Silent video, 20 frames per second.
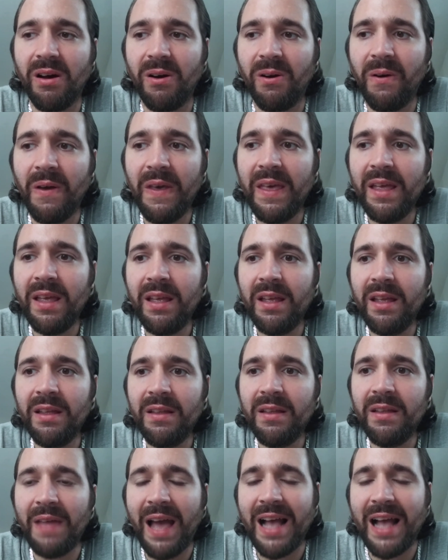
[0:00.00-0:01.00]
that's it
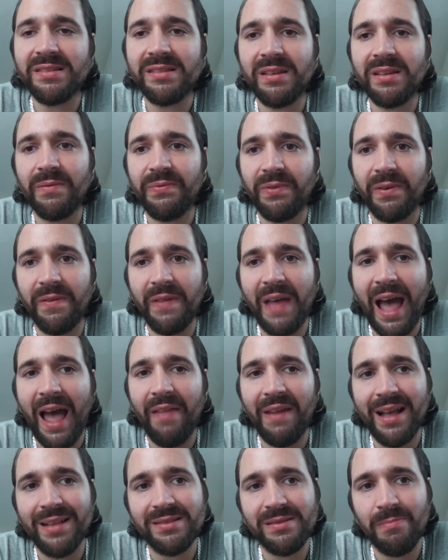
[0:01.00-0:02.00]
for that. That's
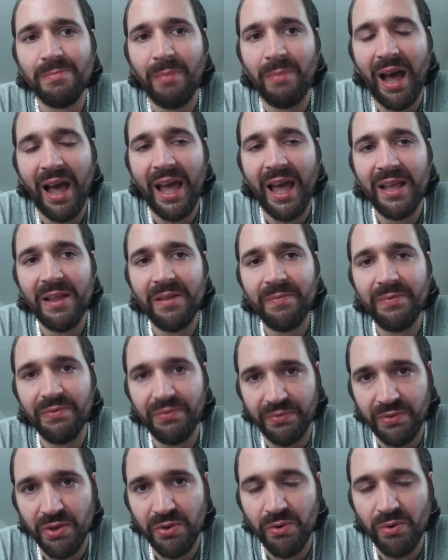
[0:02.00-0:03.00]
my view on
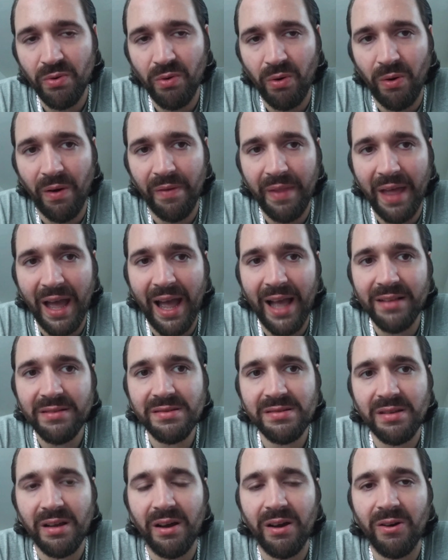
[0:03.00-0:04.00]
that. So
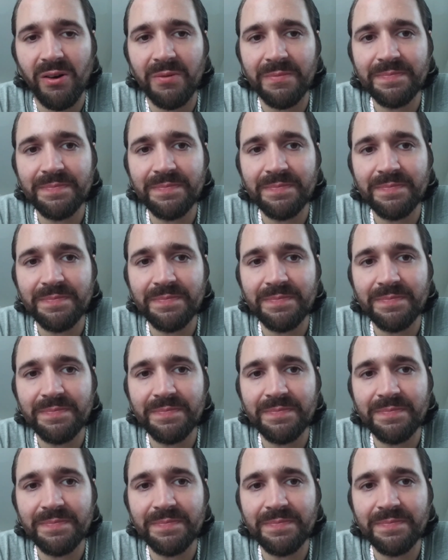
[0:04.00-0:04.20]
thanks for